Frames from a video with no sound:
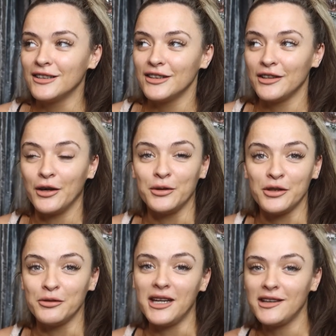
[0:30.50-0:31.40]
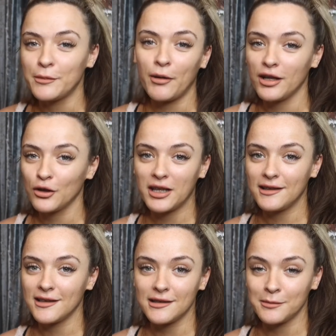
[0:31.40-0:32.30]
you know, you need to buy your
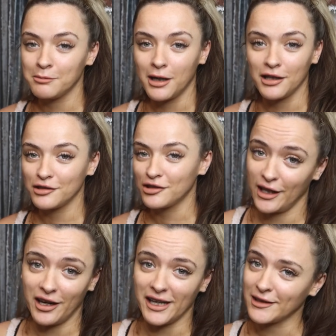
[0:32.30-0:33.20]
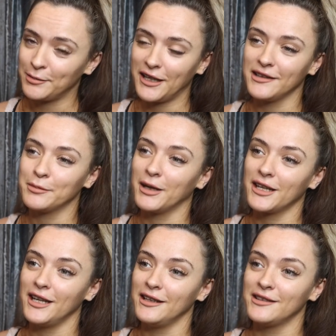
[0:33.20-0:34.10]
kids this much. I explained to my
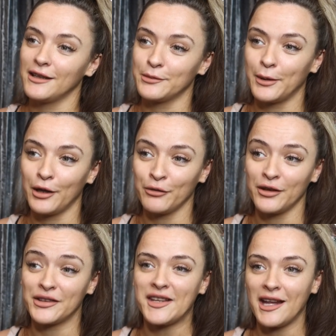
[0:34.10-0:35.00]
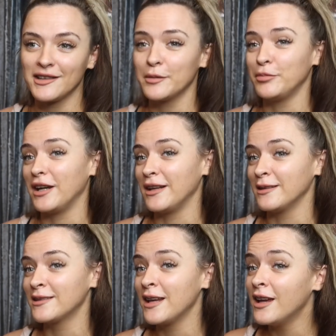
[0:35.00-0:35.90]
kids as well that Santa
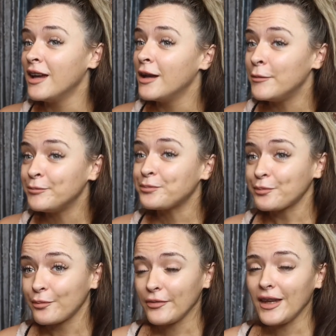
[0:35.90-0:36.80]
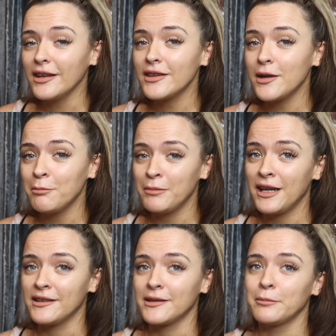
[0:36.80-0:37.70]
brings some
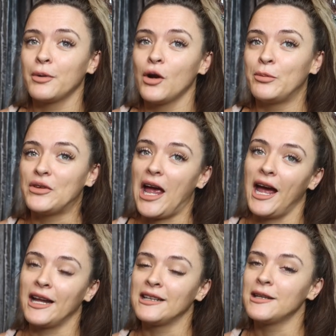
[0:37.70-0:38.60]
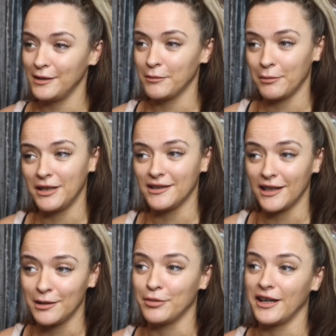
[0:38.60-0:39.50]
bits and bobs and Mummy and
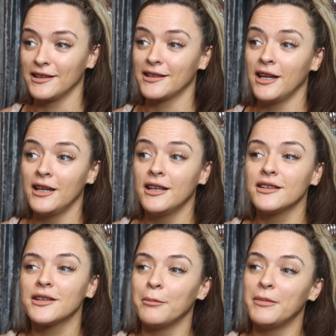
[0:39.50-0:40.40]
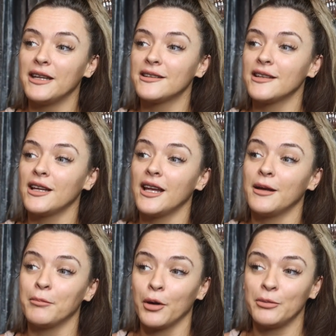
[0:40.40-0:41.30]
Daddy brings some bits
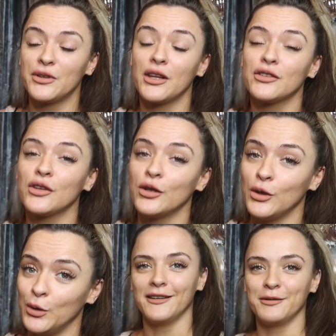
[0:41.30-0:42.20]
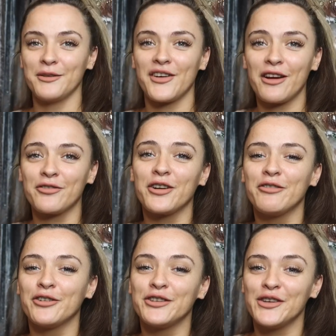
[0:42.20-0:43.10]
and bobs too. Without
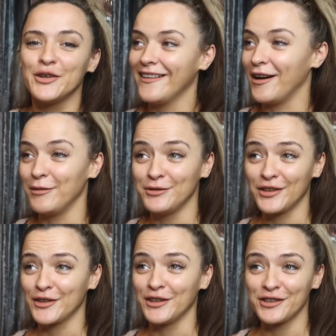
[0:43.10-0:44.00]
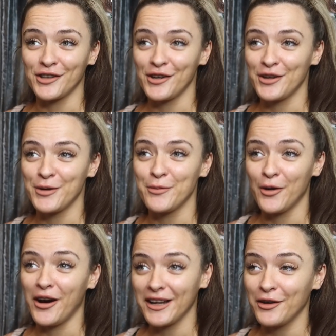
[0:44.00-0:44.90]
further ado, I'm just going to show you
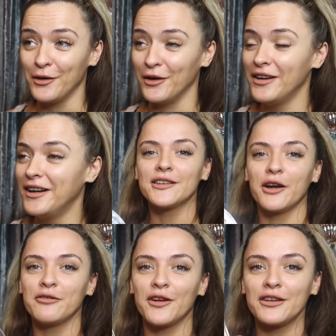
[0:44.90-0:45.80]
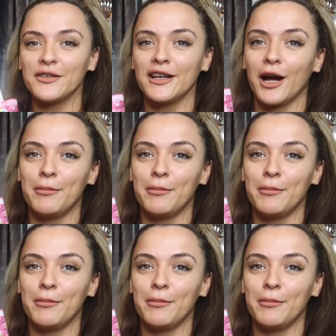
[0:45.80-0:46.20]
what I got. So first thing I